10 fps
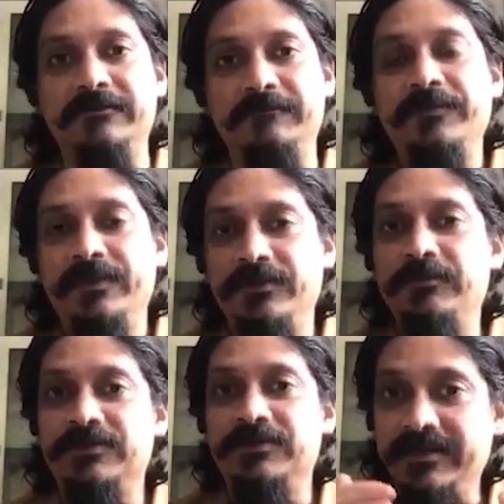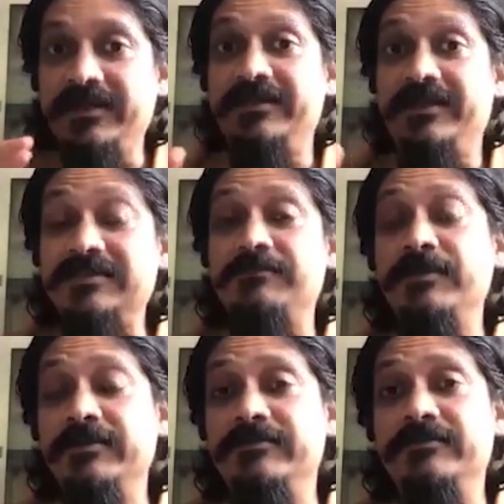you know because i think that that's been
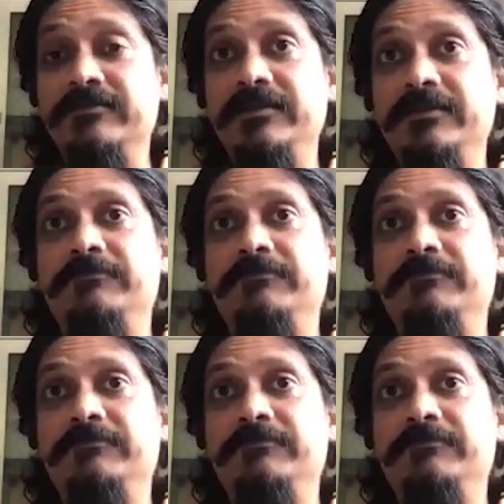a really